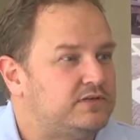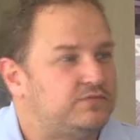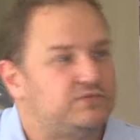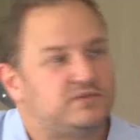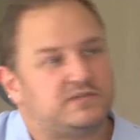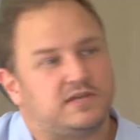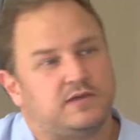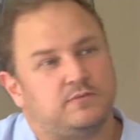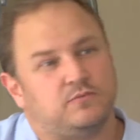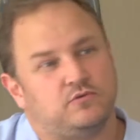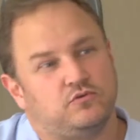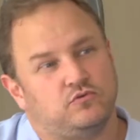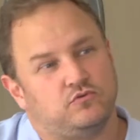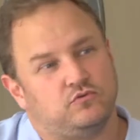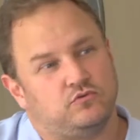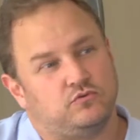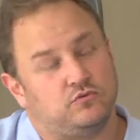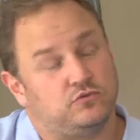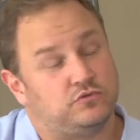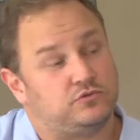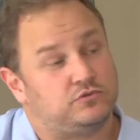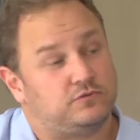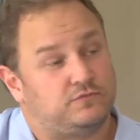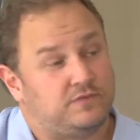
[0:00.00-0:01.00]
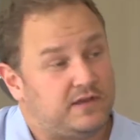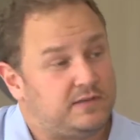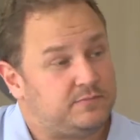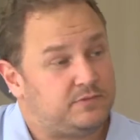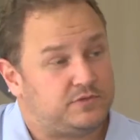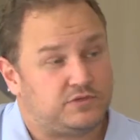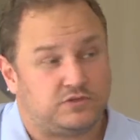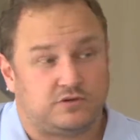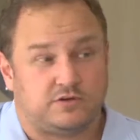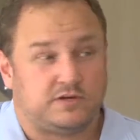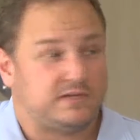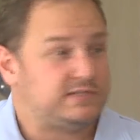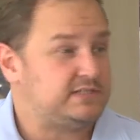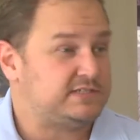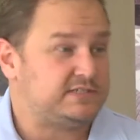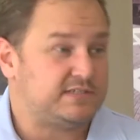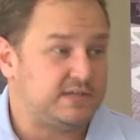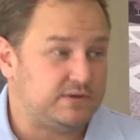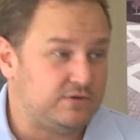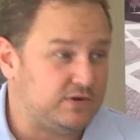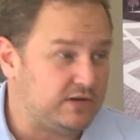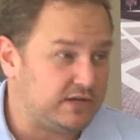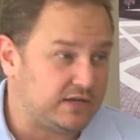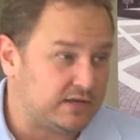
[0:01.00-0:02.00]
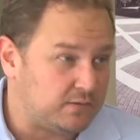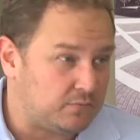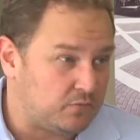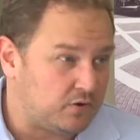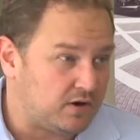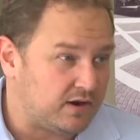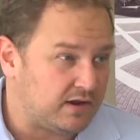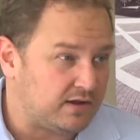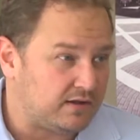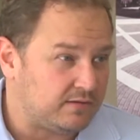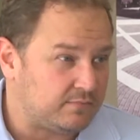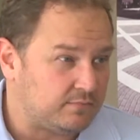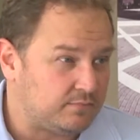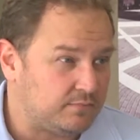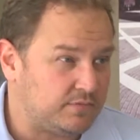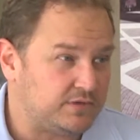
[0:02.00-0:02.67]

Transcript: Every time you use your fire pit, you're not necessarily going to braai.